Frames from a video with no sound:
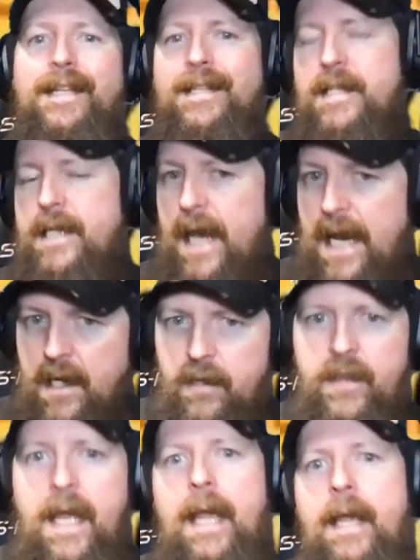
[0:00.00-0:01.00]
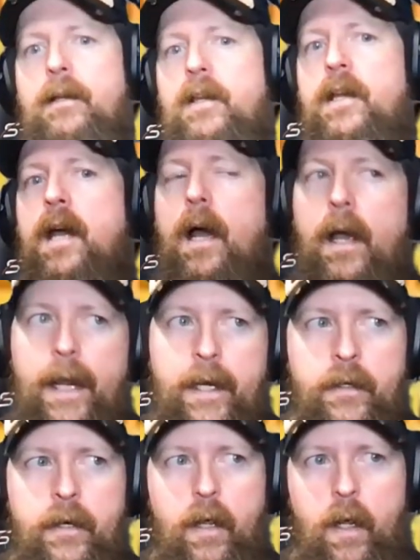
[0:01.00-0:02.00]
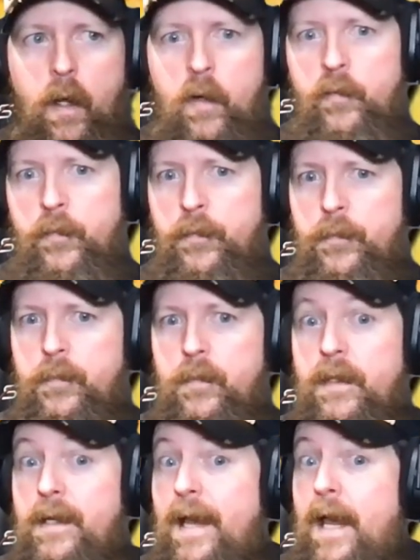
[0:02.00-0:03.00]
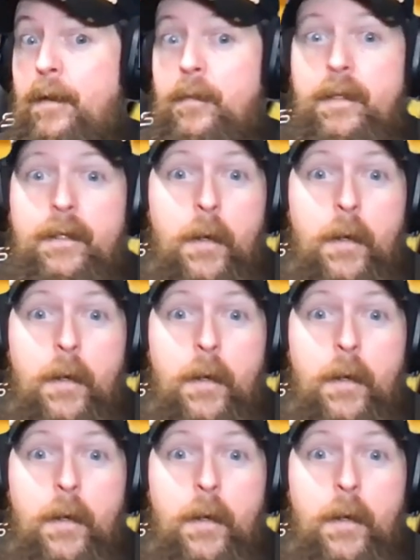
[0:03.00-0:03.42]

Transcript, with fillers: to take that kind of uh,